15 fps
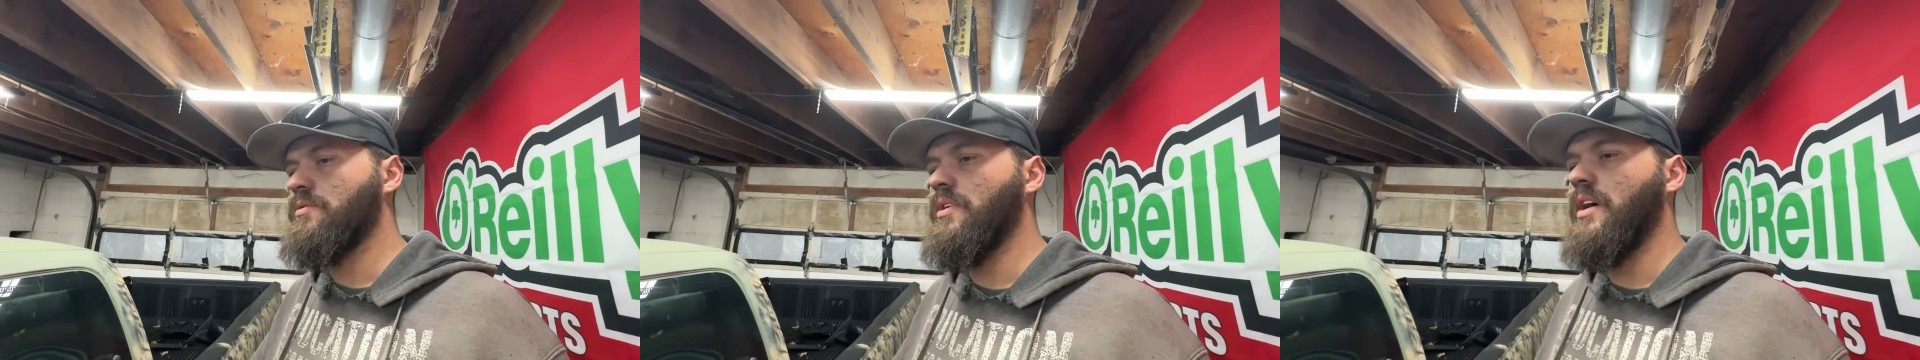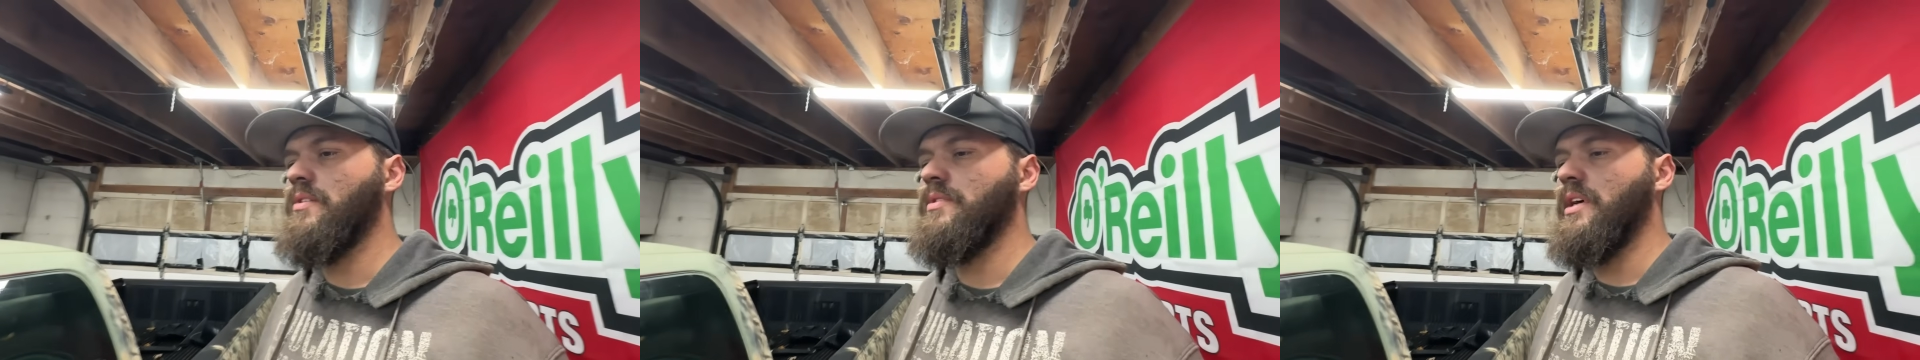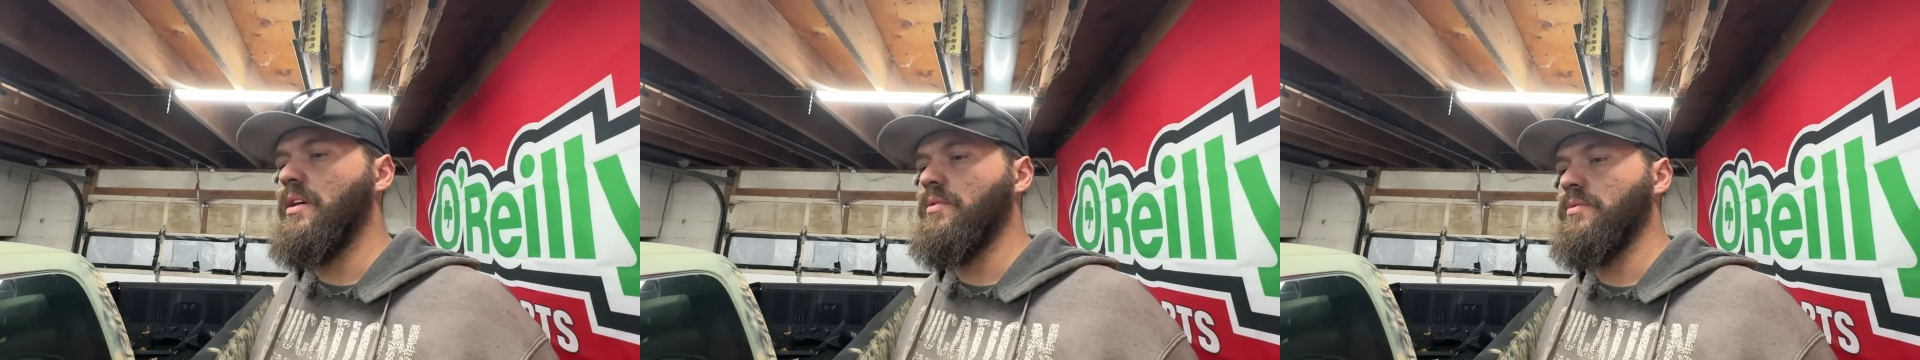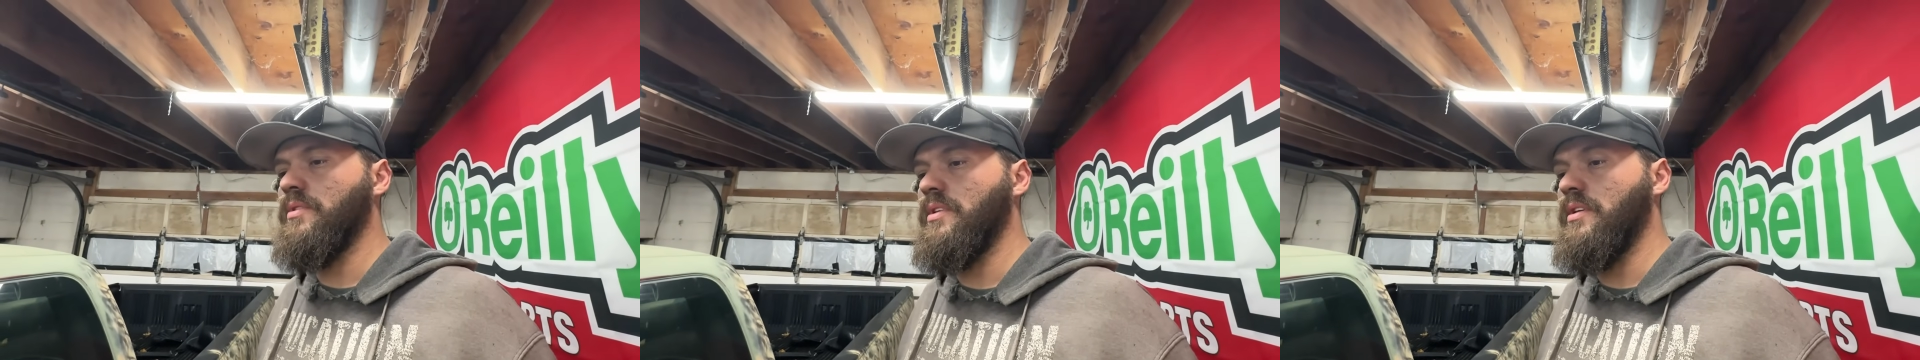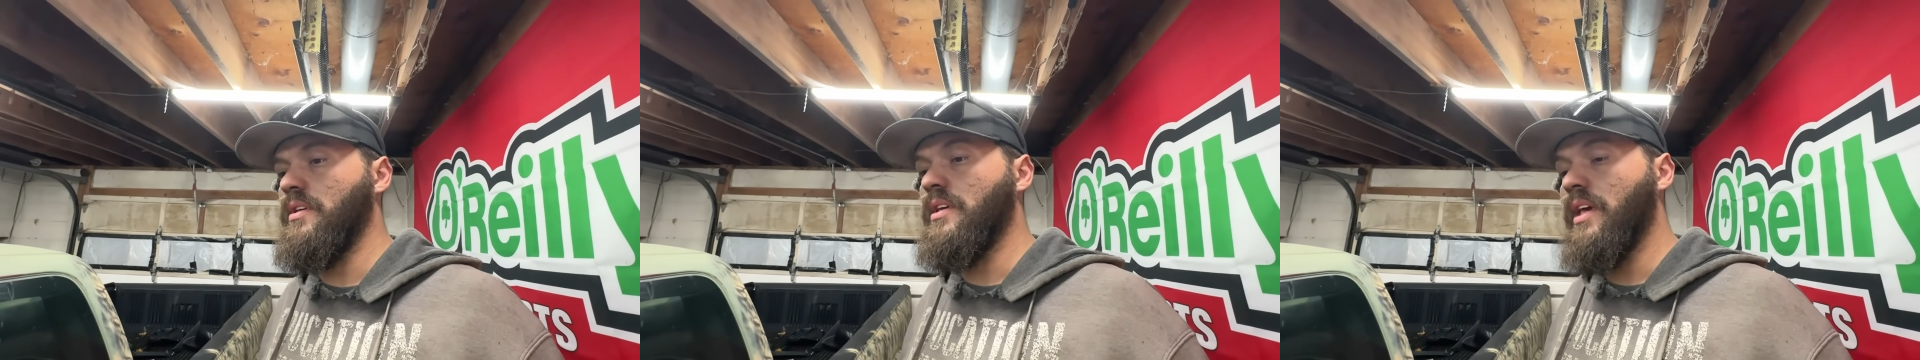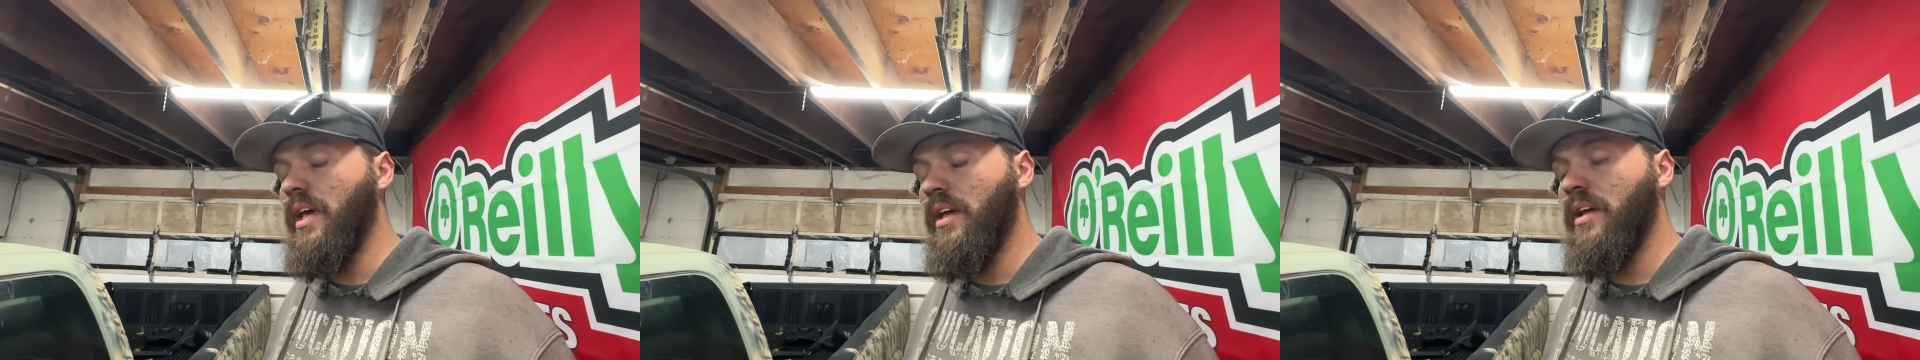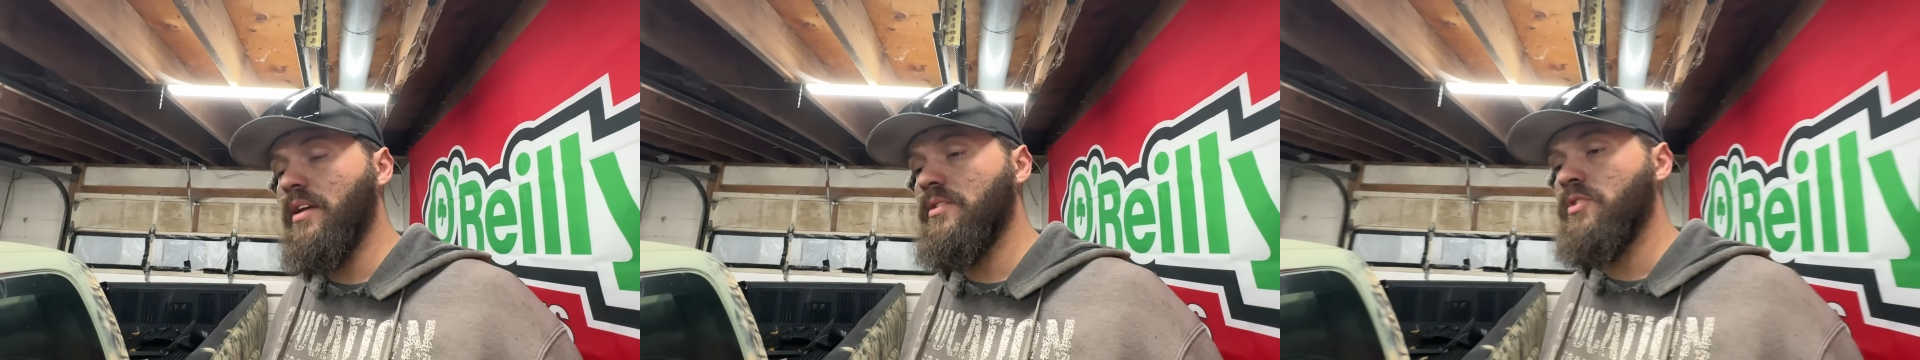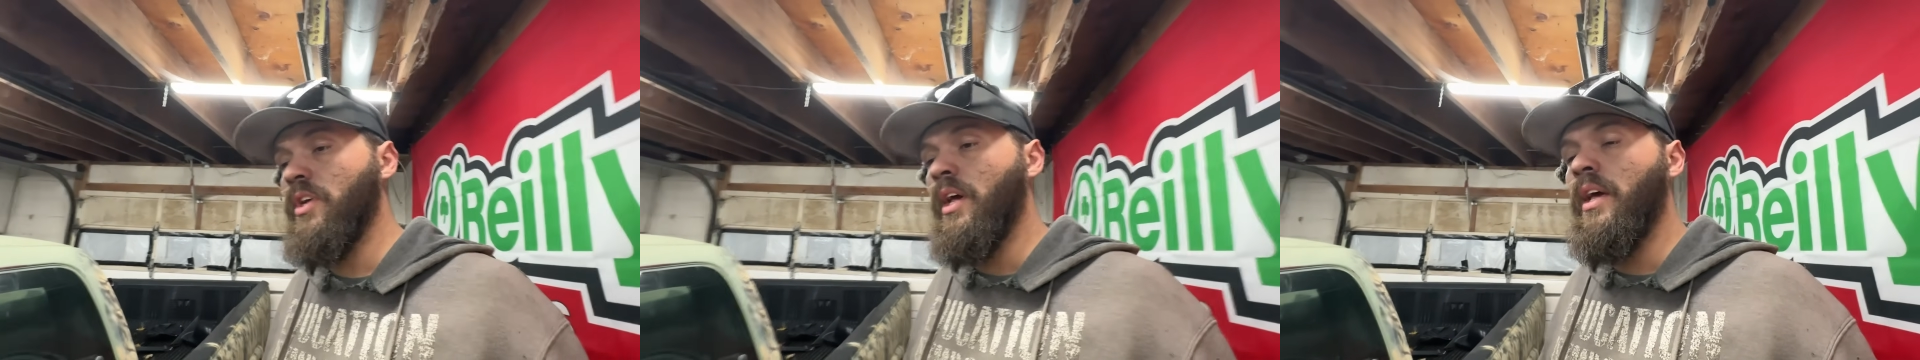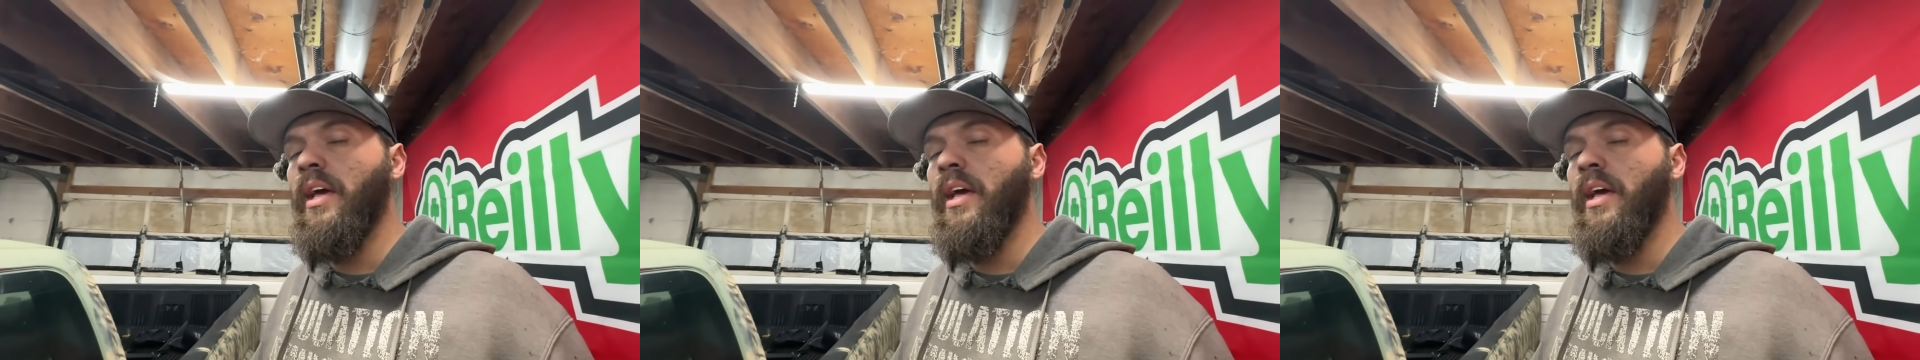ground out the gauge,